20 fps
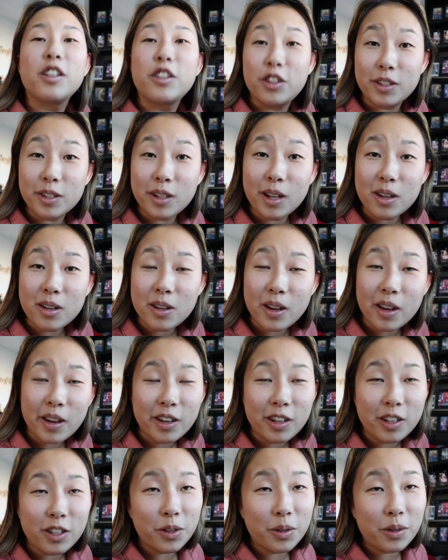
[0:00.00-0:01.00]
just got
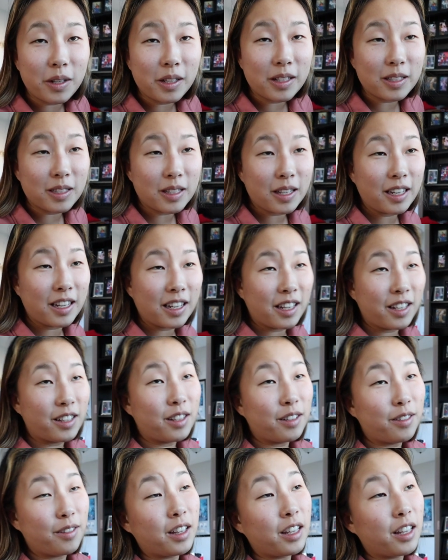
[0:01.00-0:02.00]
done doing this like
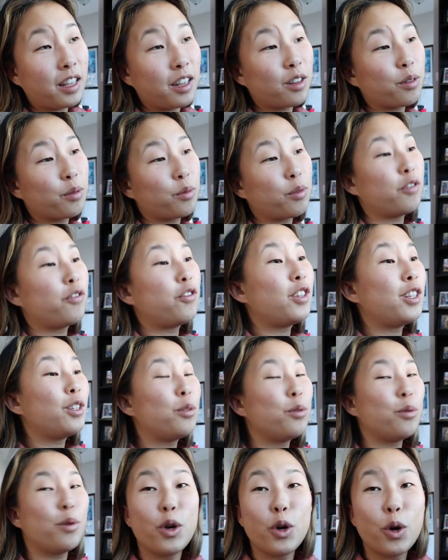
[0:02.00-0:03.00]
end of the year
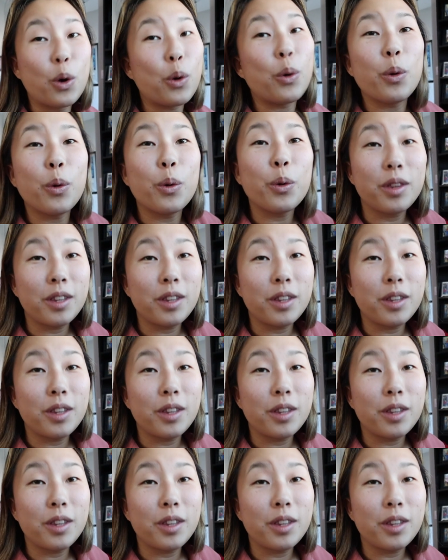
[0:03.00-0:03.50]
review goal